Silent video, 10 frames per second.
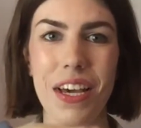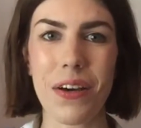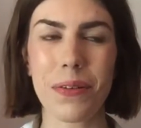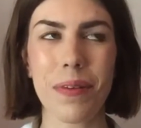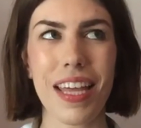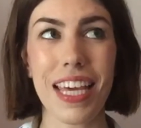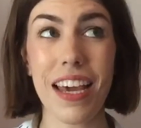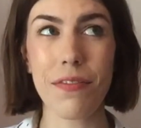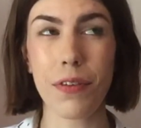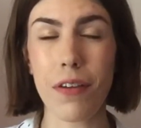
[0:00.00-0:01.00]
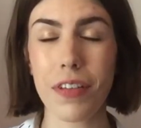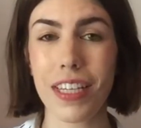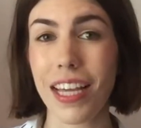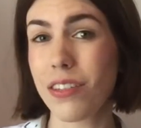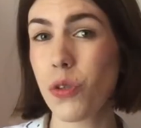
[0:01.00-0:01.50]
go. I think I have roughly
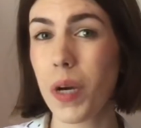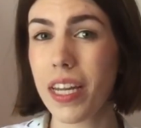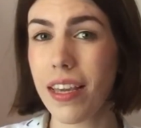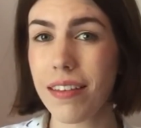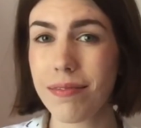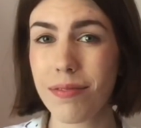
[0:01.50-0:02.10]
like 20